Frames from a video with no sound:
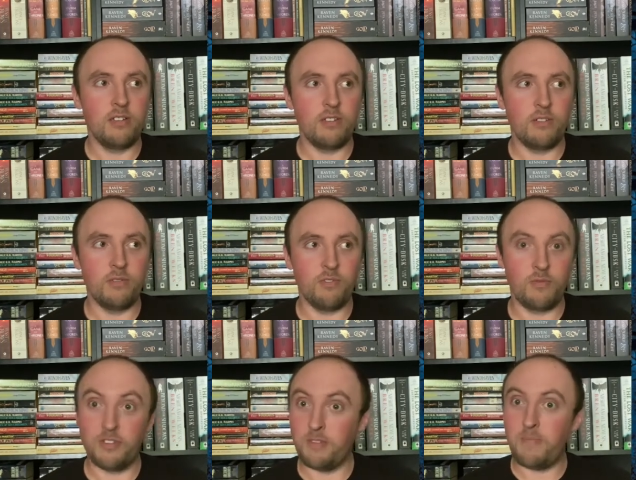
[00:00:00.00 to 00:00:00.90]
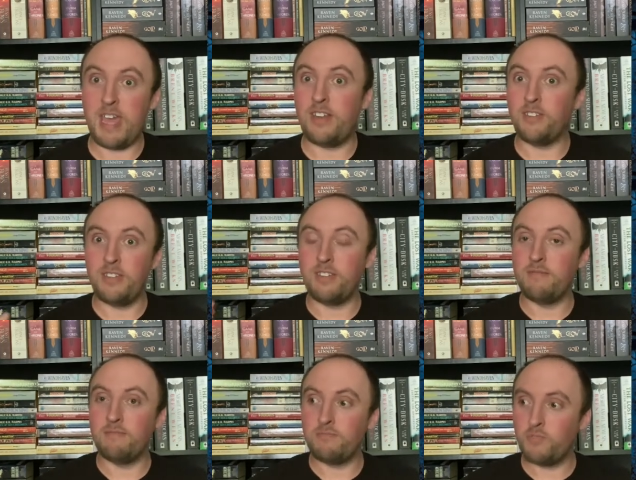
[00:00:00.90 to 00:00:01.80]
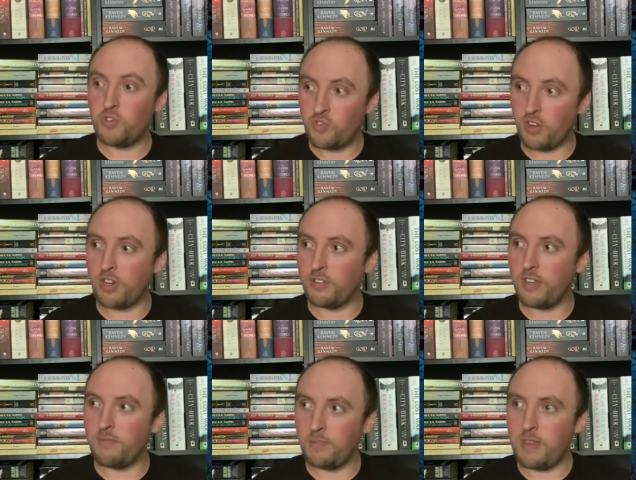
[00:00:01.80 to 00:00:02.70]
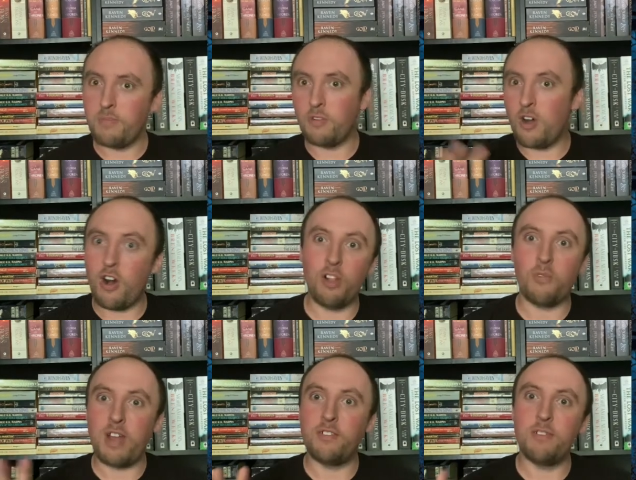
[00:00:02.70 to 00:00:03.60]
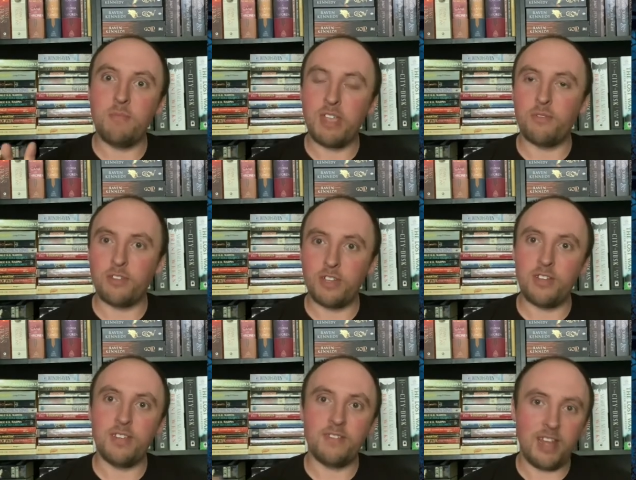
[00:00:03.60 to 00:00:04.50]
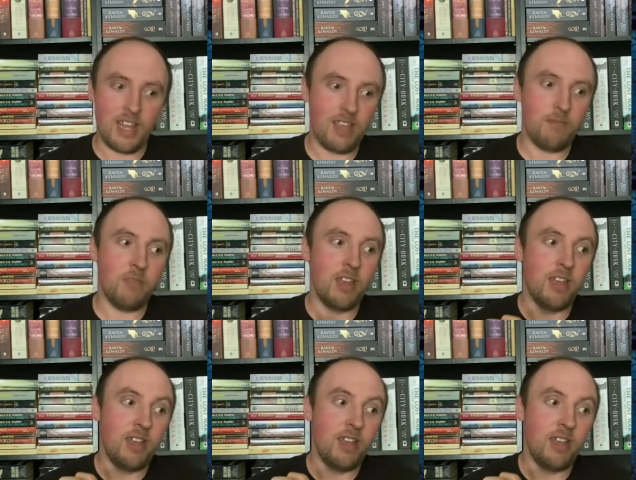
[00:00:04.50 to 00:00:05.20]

who's really battling struggling with people all around him being religious and him